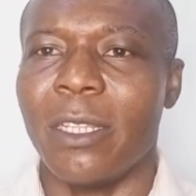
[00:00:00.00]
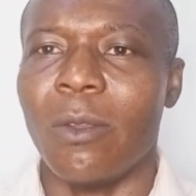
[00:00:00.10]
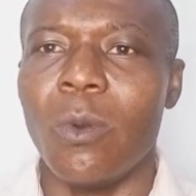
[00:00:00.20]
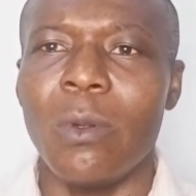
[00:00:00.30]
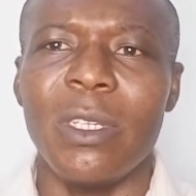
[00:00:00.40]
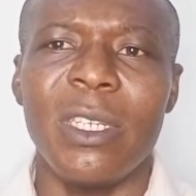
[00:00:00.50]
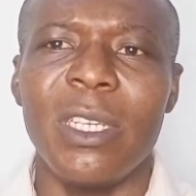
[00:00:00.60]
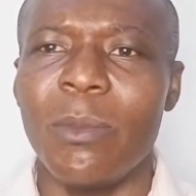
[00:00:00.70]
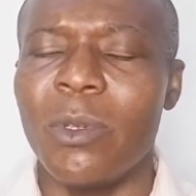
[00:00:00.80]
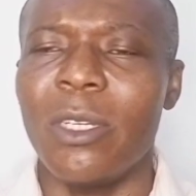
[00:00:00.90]
oh, the
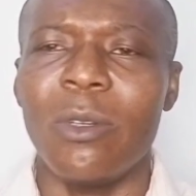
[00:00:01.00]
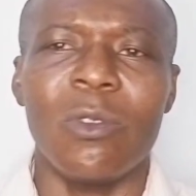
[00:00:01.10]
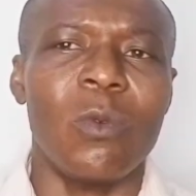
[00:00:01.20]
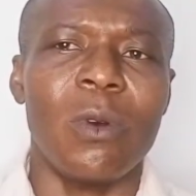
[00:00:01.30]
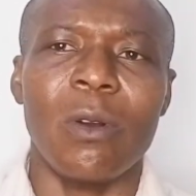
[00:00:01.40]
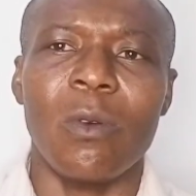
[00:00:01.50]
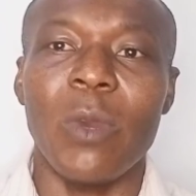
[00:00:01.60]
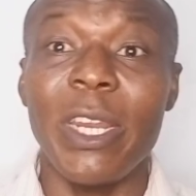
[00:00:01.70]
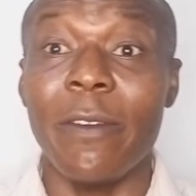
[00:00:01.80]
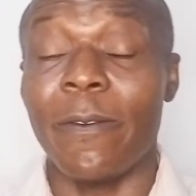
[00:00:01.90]
DMO did not work, when
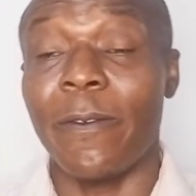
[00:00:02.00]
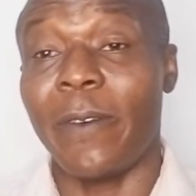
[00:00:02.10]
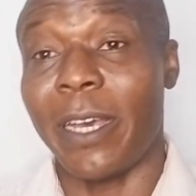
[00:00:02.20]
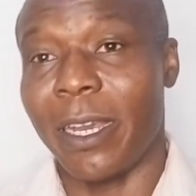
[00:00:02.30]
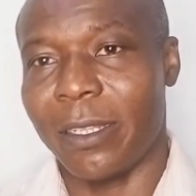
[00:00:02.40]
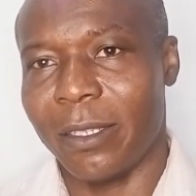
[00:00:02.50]
in fact,